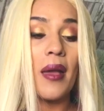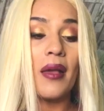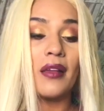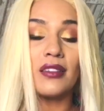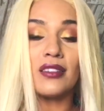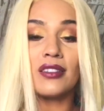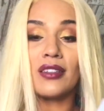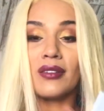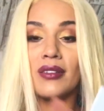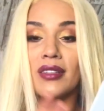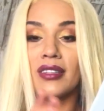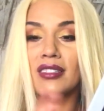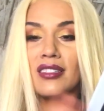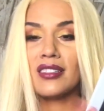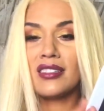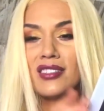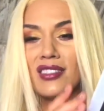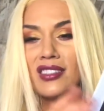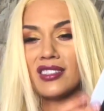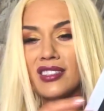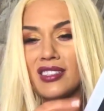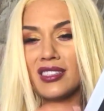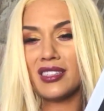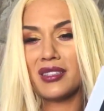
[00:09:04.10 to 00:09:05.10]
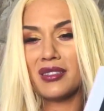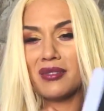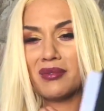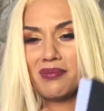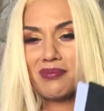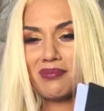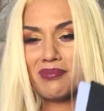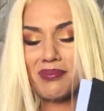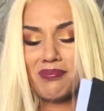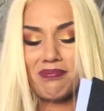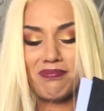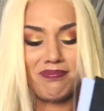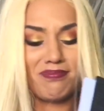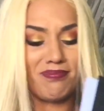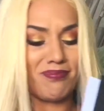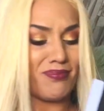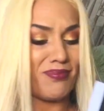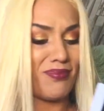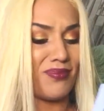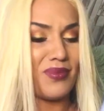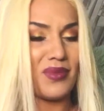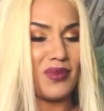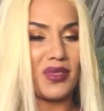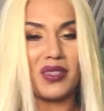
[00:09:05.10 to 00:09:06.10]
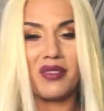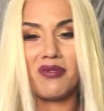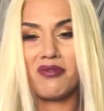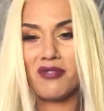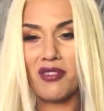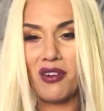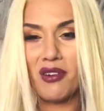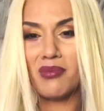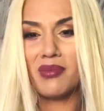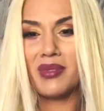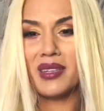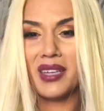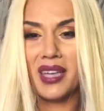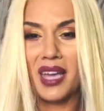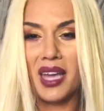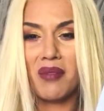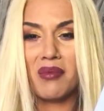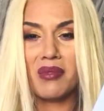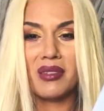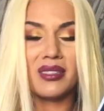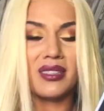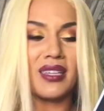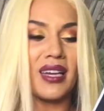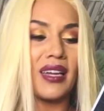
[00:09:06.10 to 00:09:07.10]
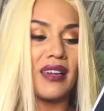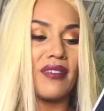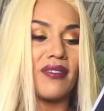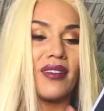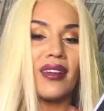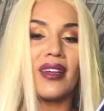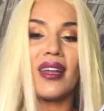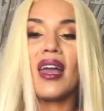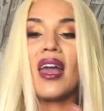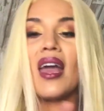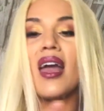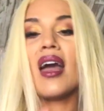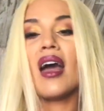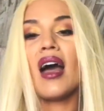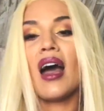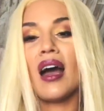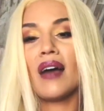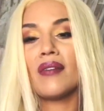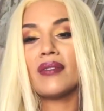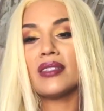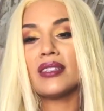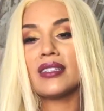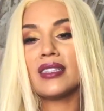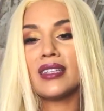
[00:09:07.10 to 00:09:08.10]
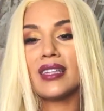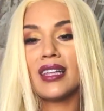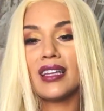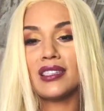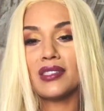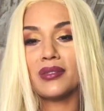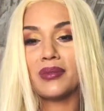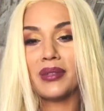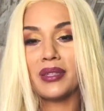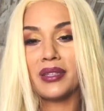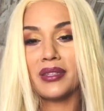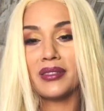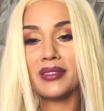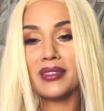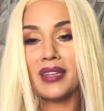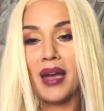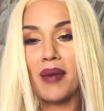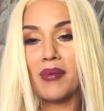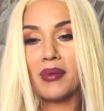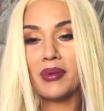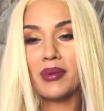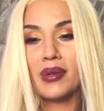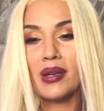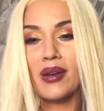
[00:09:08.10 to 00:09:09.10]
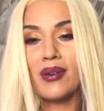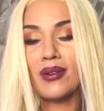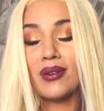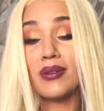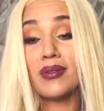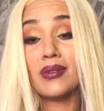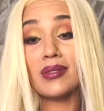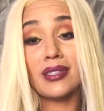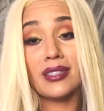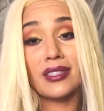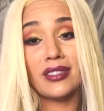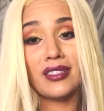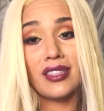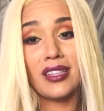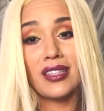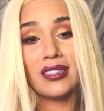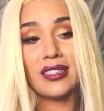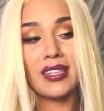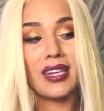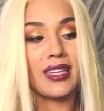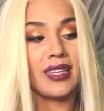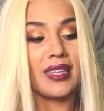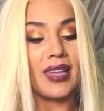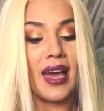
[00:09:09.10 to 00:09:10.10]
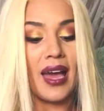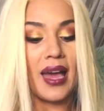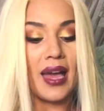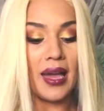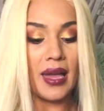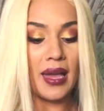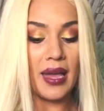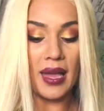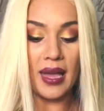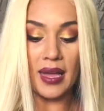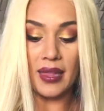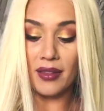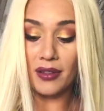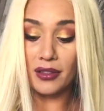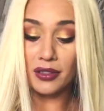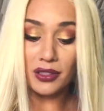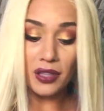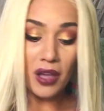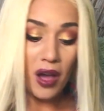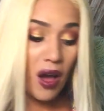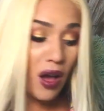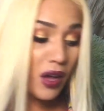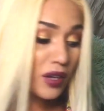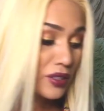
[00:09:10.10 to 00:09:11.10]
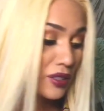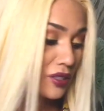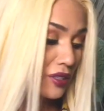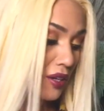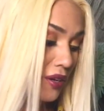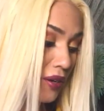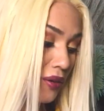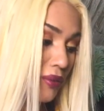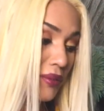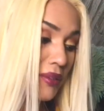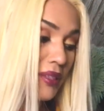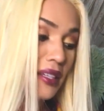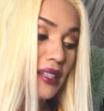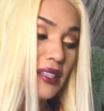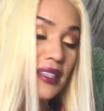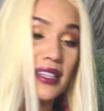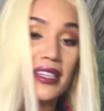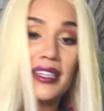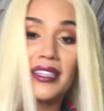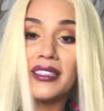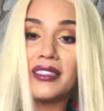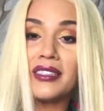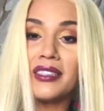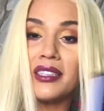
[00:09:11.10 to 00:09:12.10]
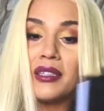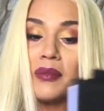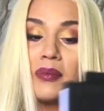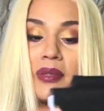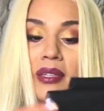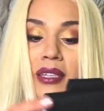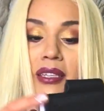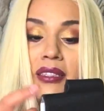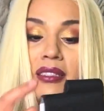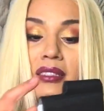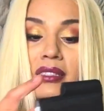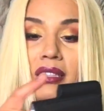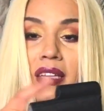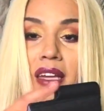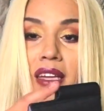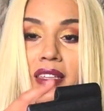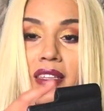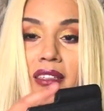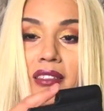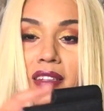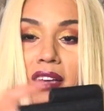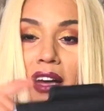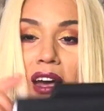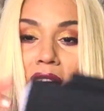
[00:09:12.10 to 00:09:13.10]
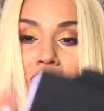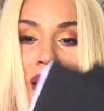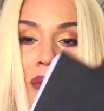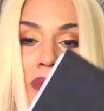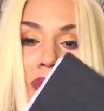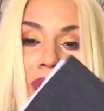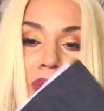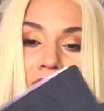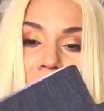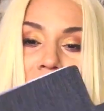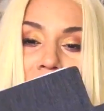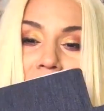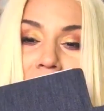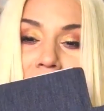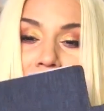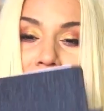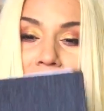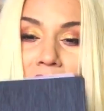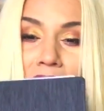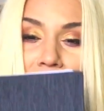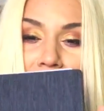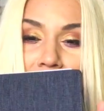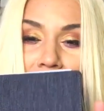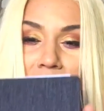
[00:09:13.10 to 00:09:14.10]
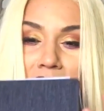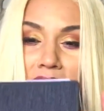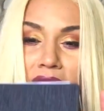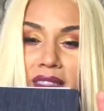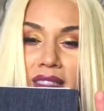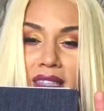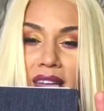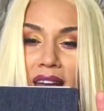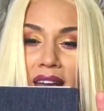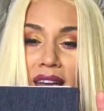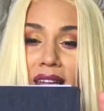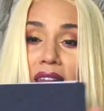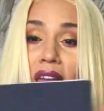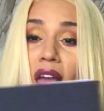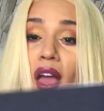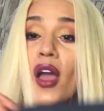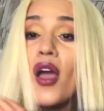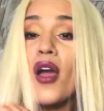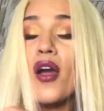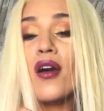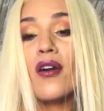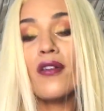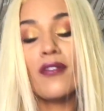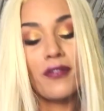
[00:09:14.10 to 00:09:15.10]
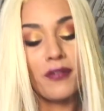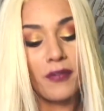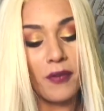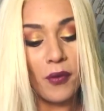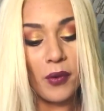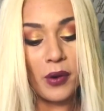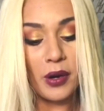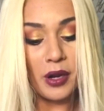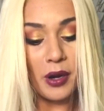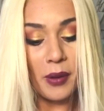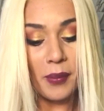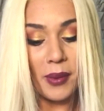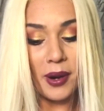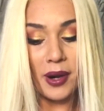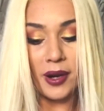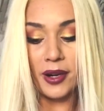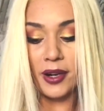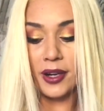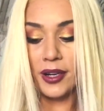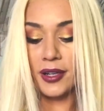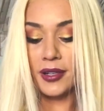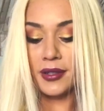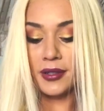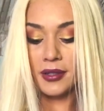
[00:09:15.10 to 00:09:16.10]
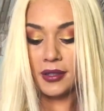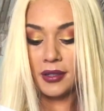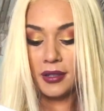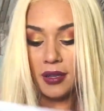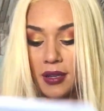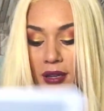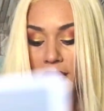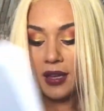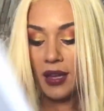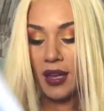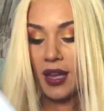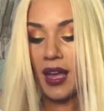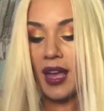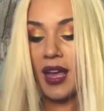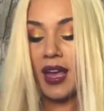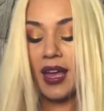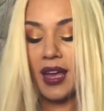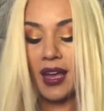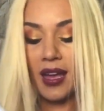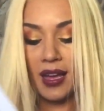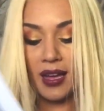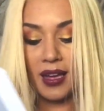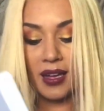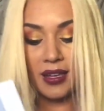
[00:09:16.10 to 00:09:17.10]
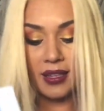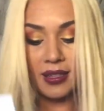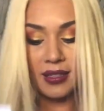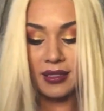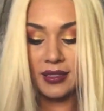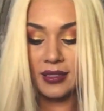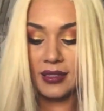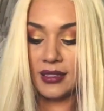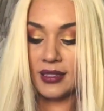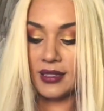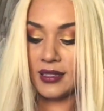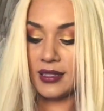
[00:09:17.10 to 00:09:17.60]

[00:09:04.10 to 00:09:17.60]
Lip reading: So this is just the foam that came inside of it. Obviously, that's where your tablet would go, and it would look just like that. And there's also the neatest little place at the top, here's the side, for your marker. And